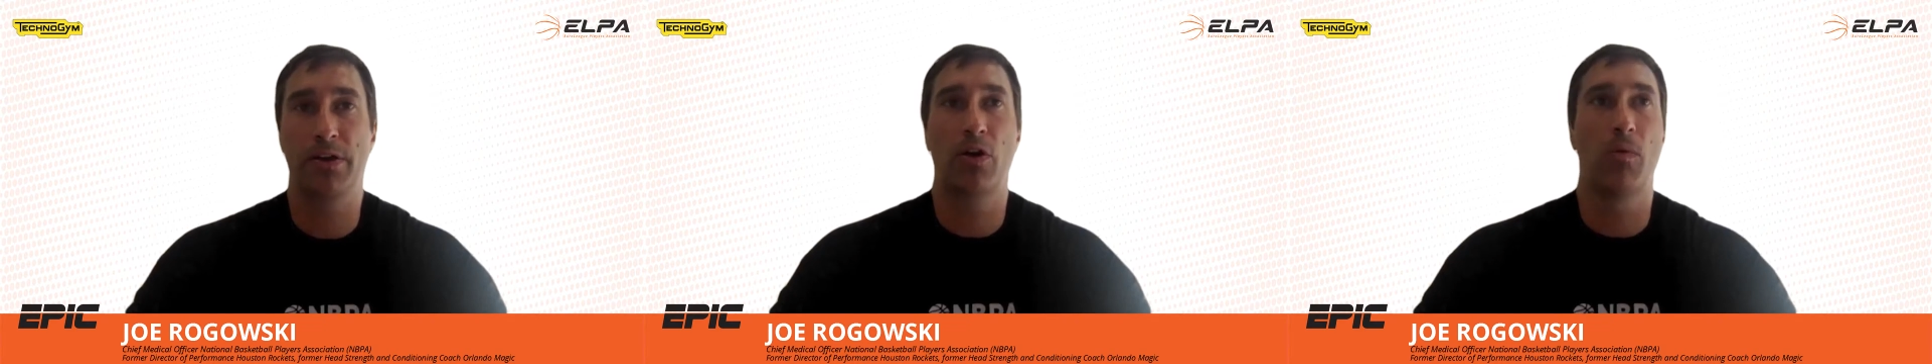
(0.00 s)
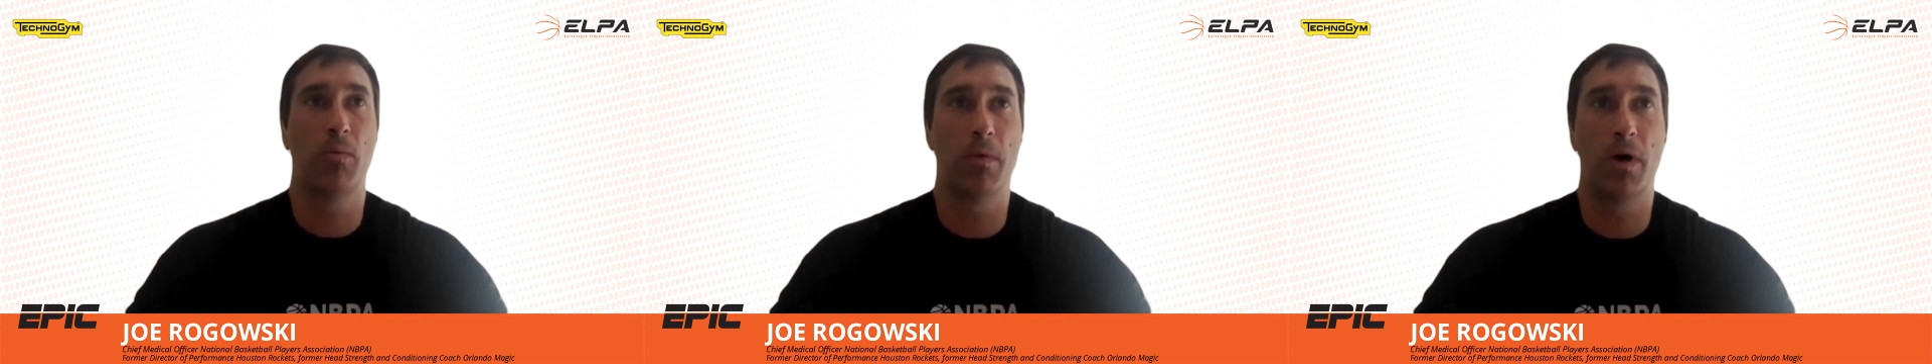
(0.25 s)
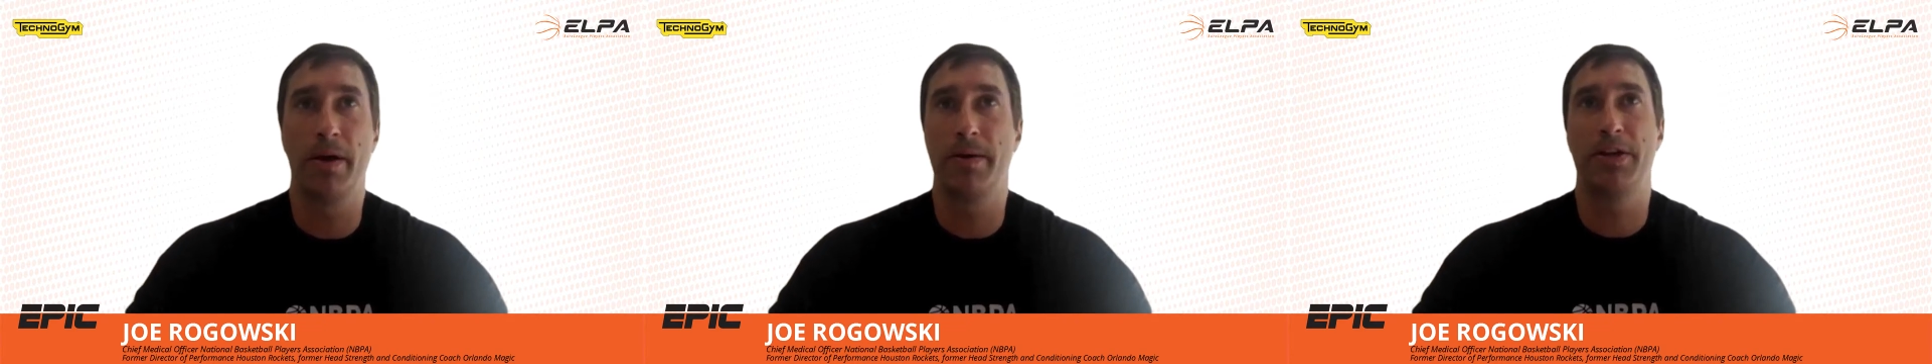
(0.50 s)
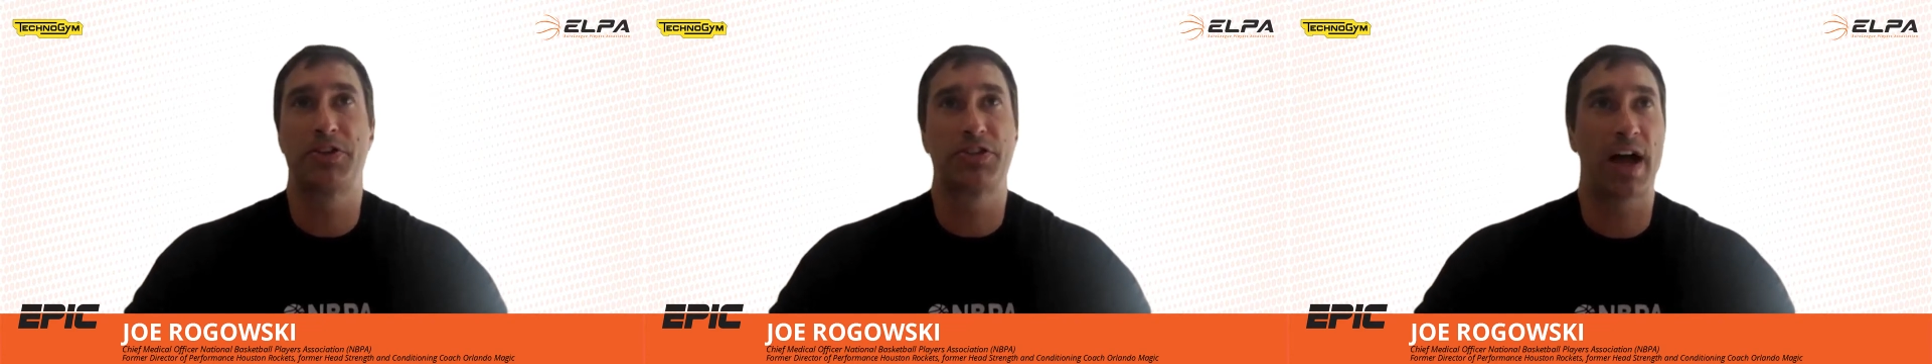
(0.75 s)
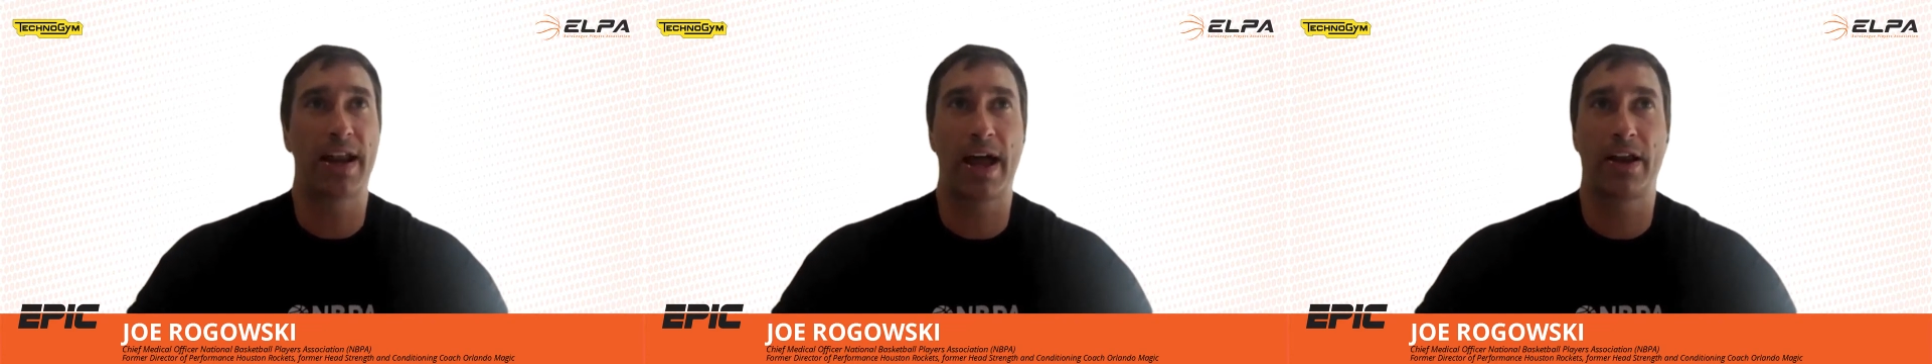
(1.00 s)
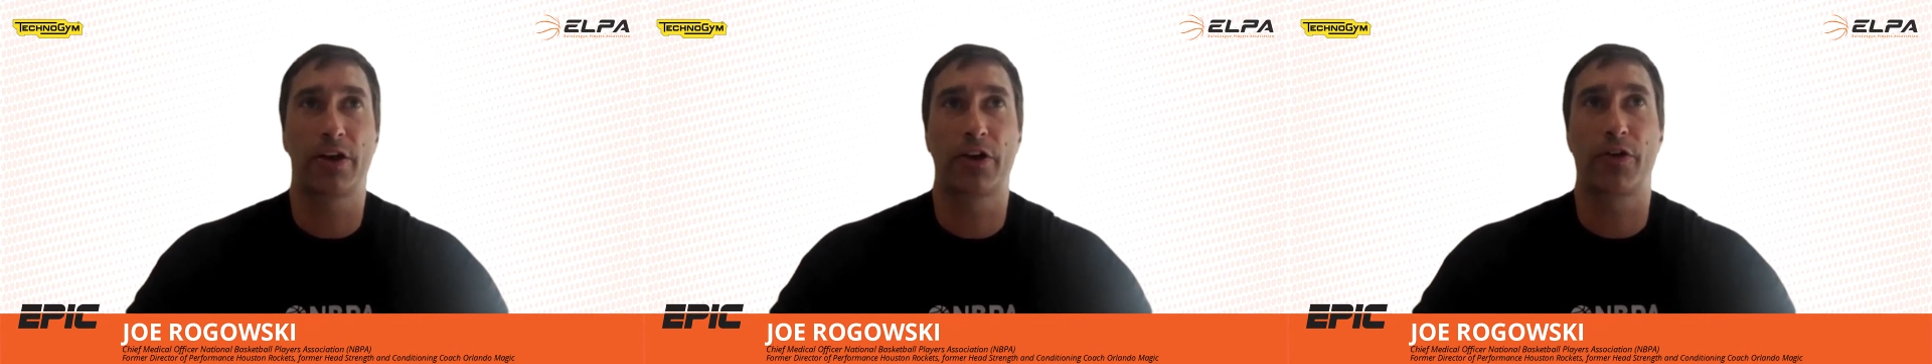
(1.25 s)
you know, each side
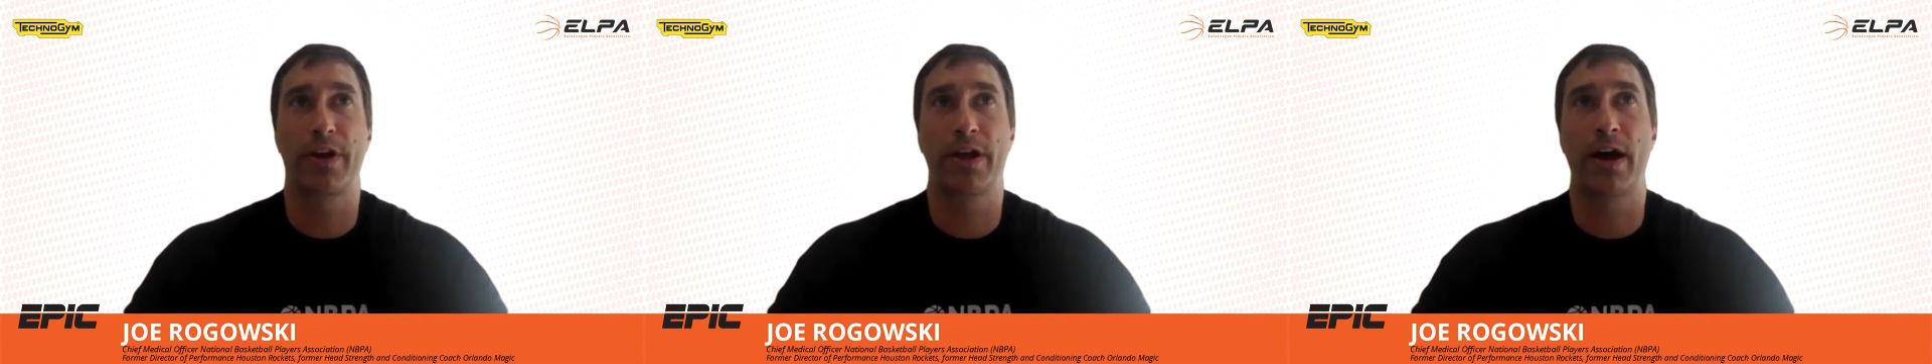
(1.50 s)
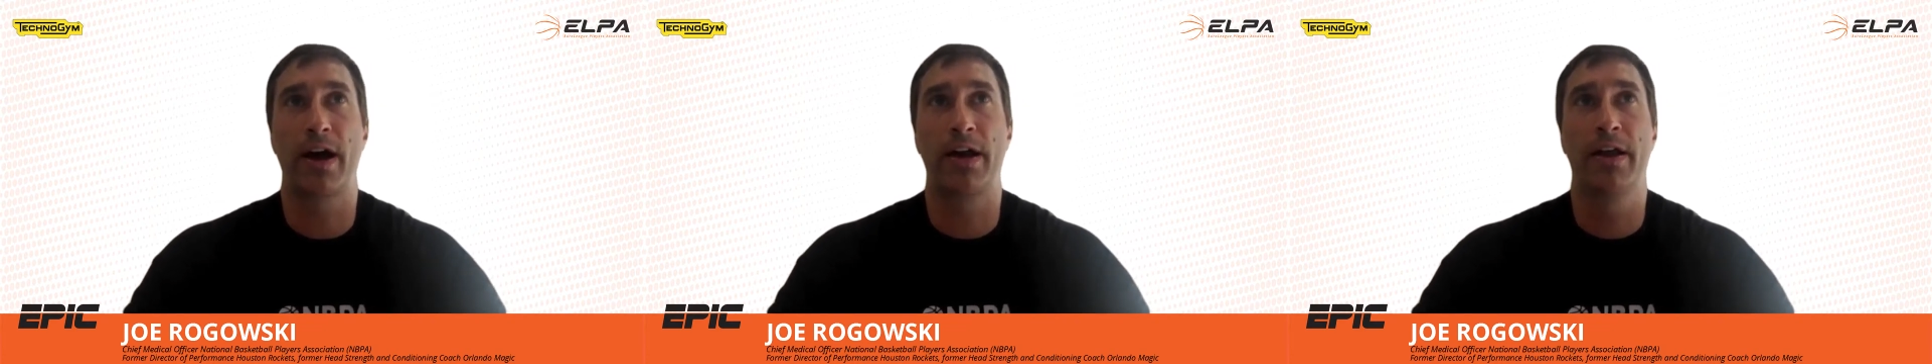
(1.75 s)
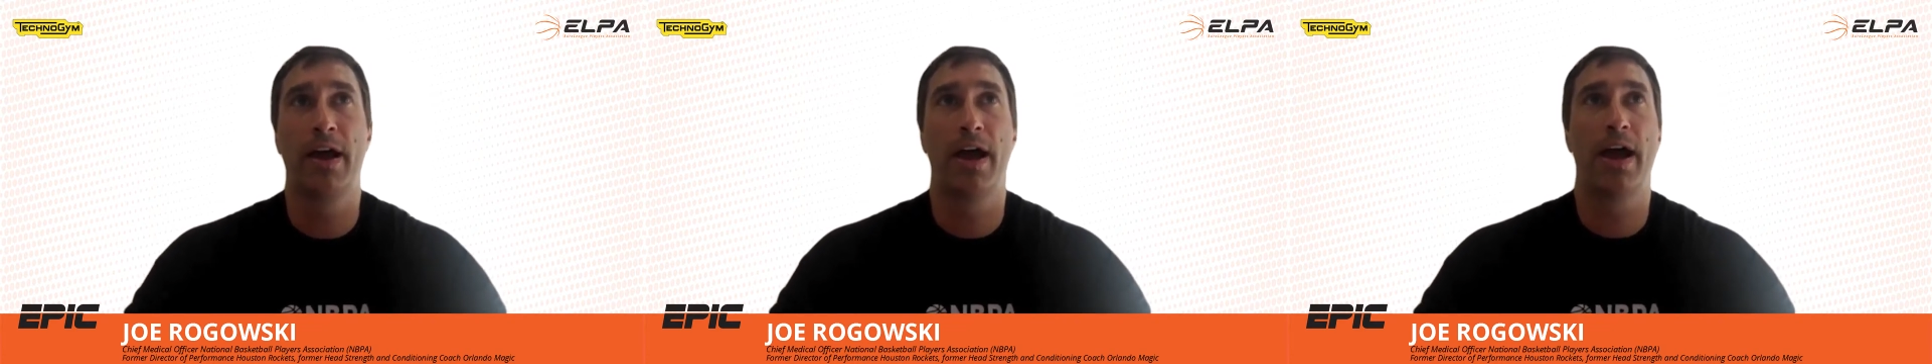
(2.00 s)
had to agree on,